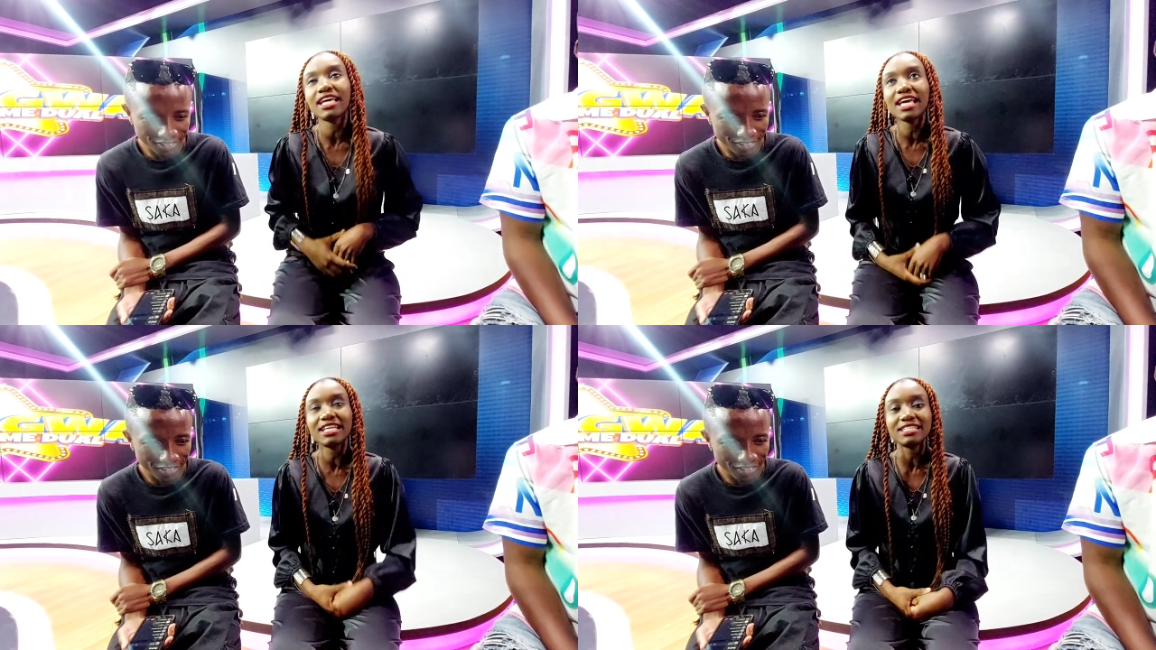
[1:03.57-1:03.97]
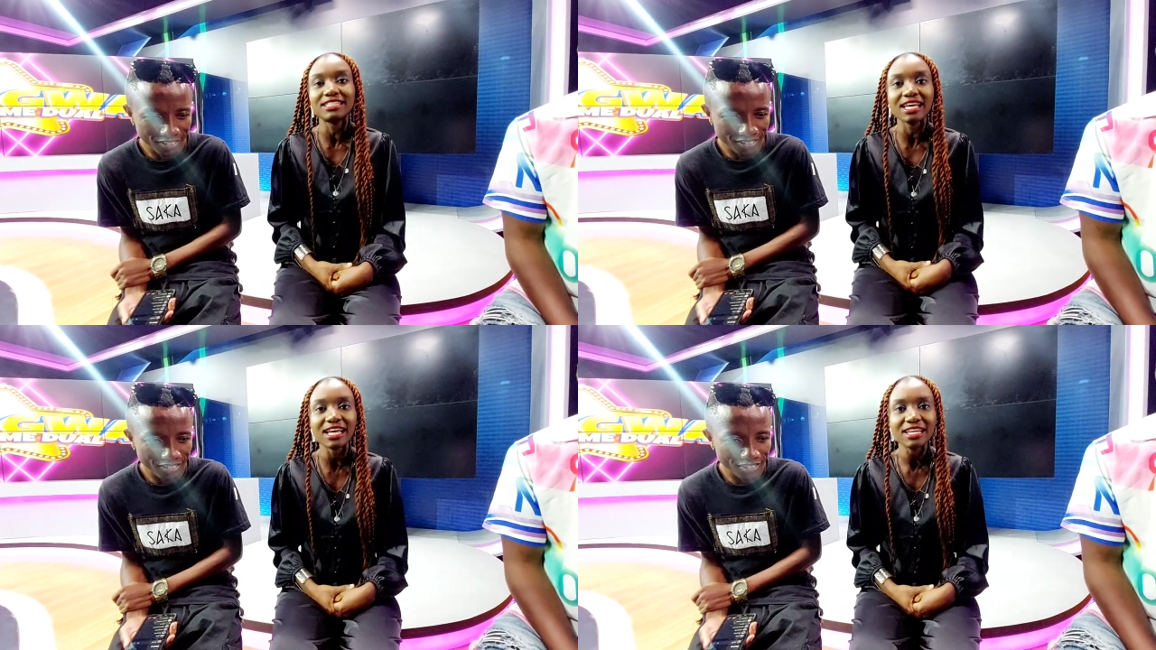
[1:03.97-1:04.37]

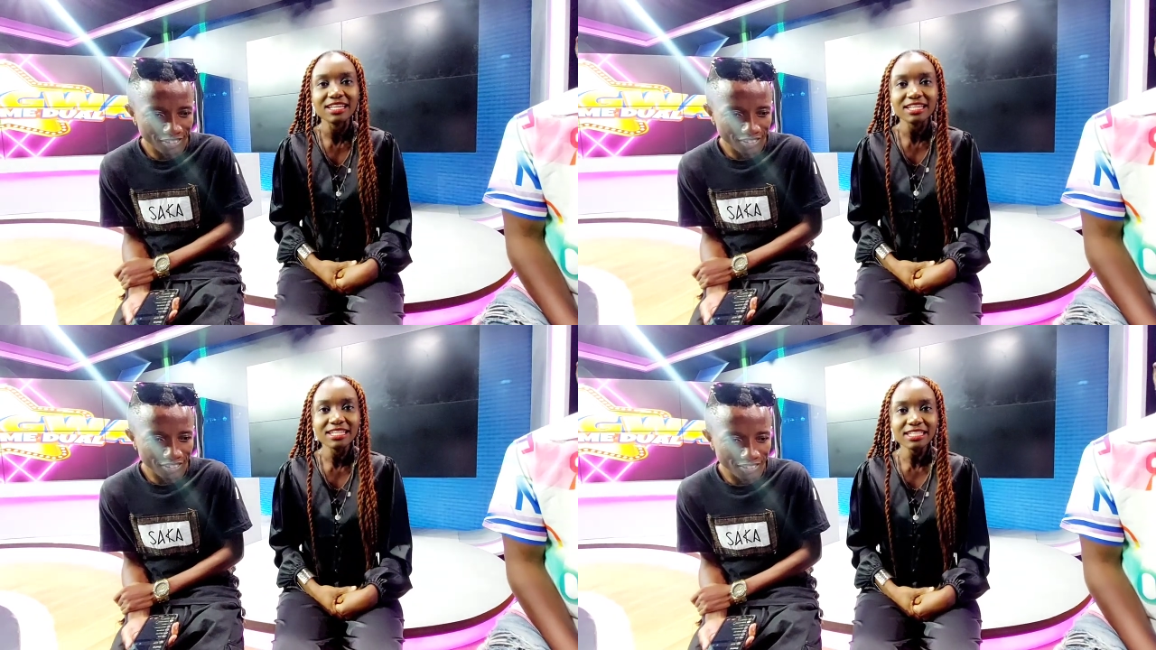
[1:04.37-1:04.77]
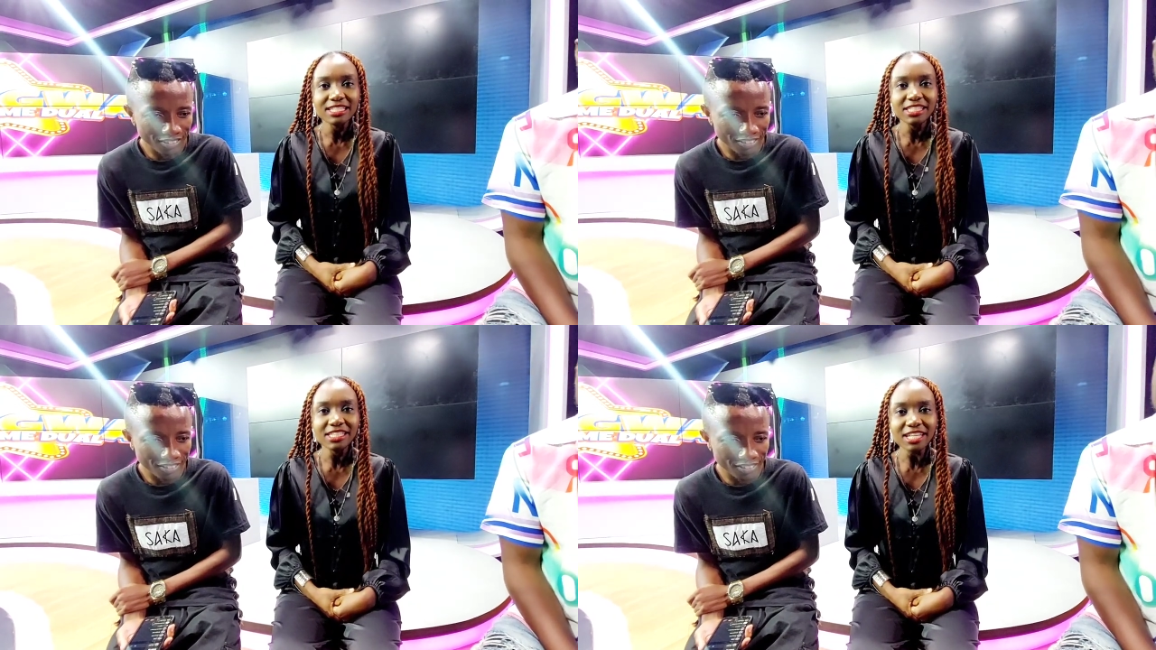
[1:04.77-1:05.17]
Speaker 1: and uh,
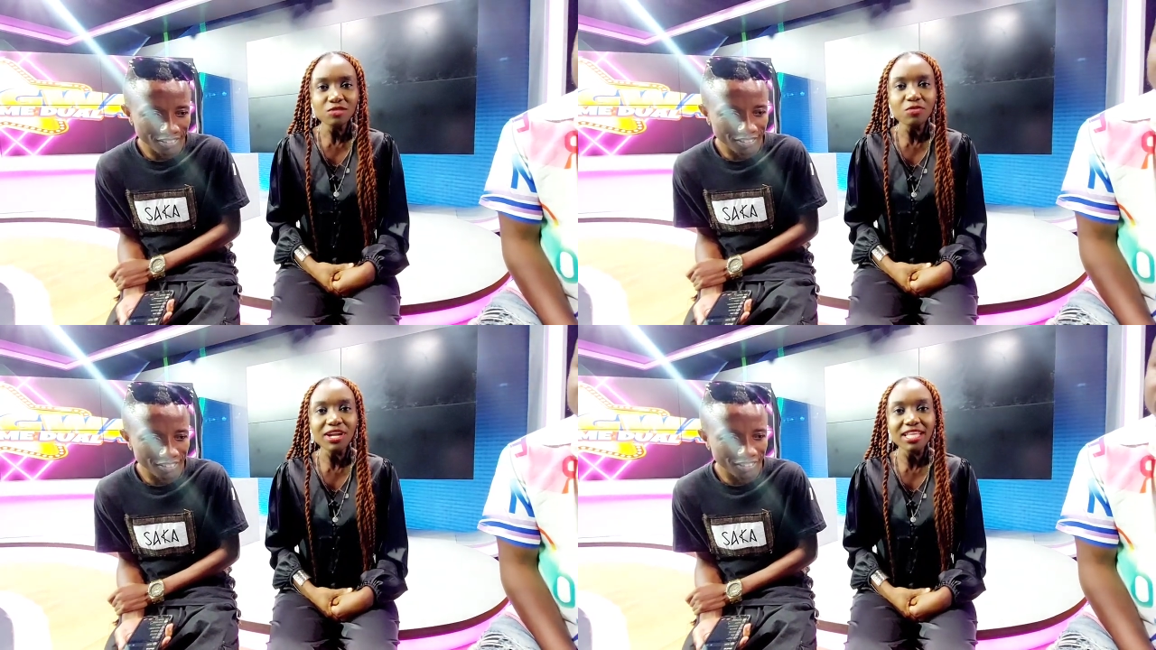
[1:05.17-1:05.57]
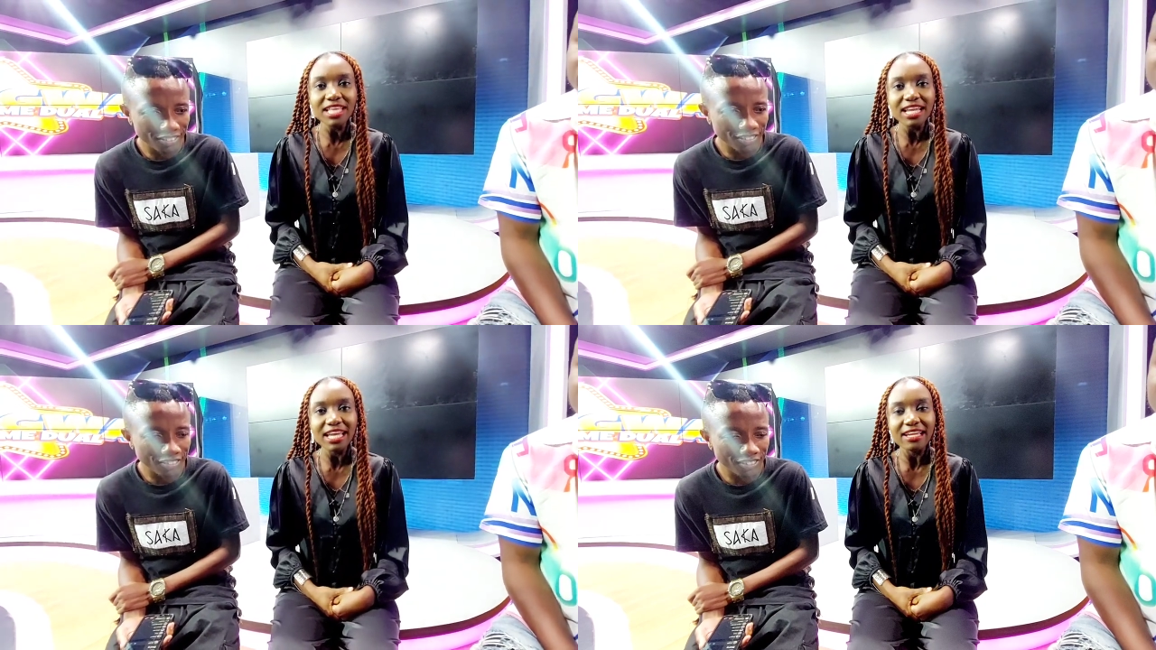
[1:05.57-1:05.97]
just work in
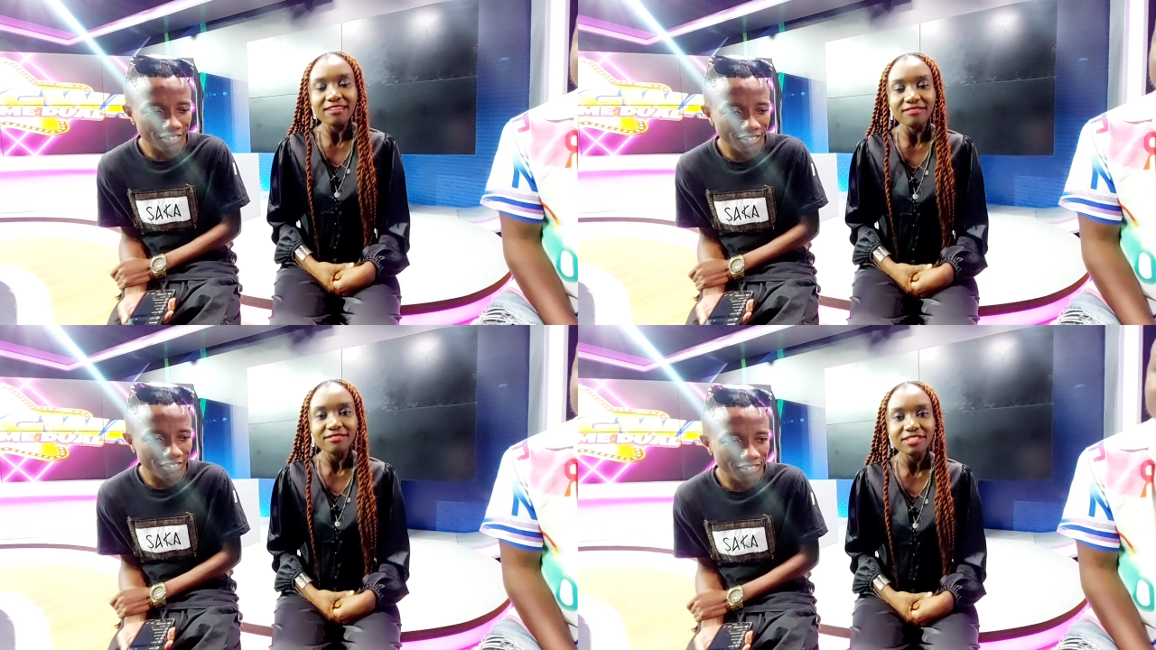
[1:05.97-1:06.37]
that lane.